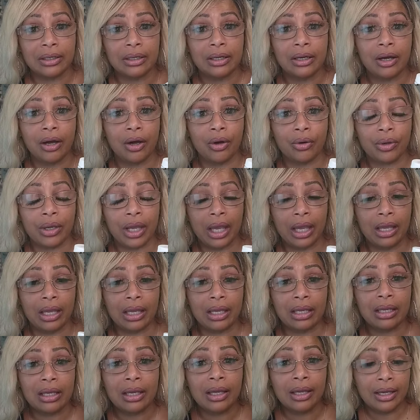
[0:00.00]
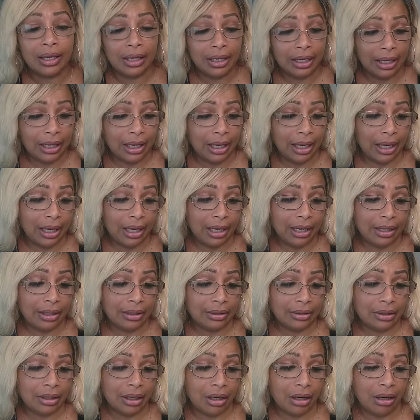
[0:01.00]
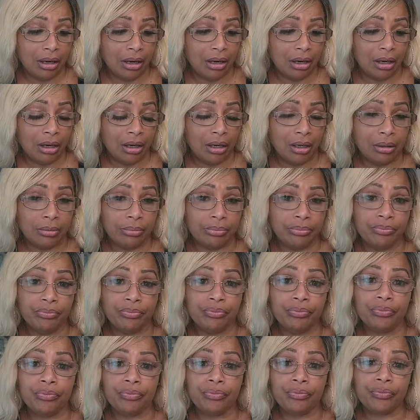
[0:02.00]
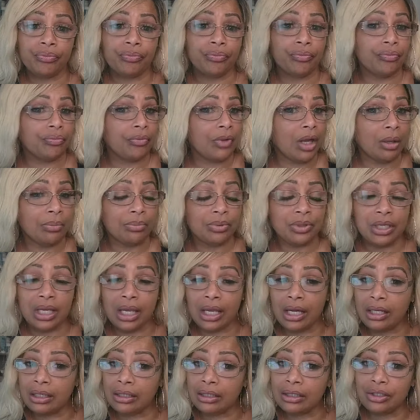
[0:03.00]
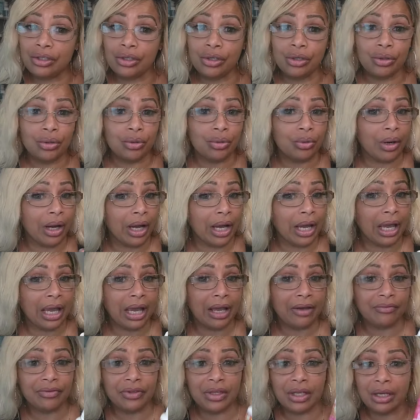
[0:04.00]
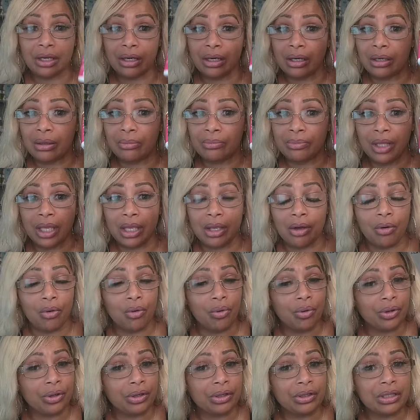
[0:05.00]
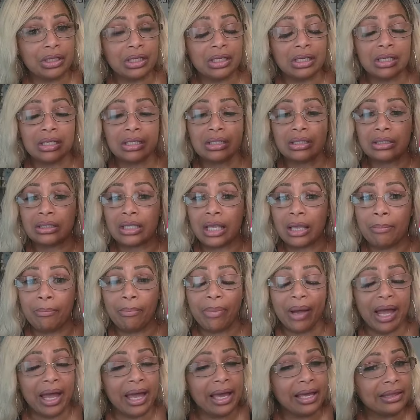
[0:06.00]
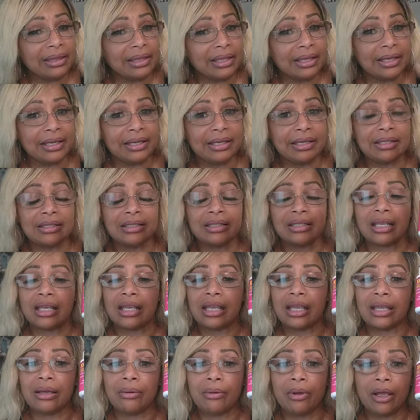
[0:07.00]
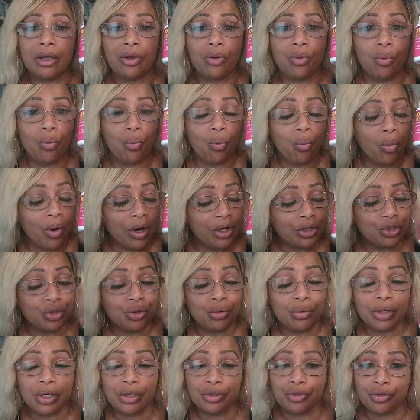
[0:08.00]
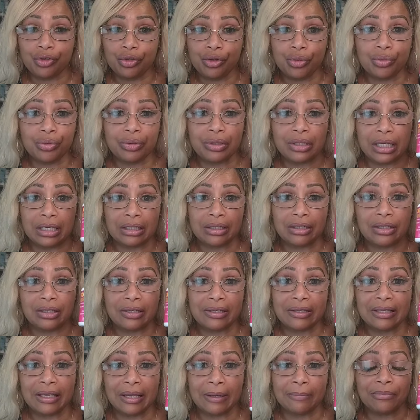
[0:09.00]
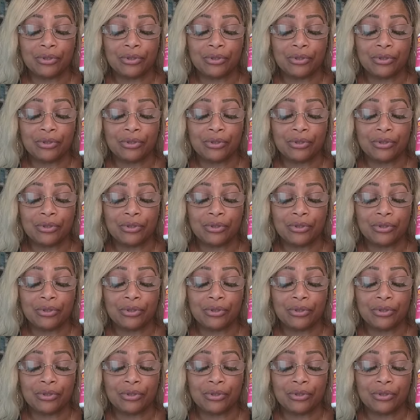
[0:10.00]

Okay. And um I'm telling you, I have them, they order this, they buy this once you introduce this to them.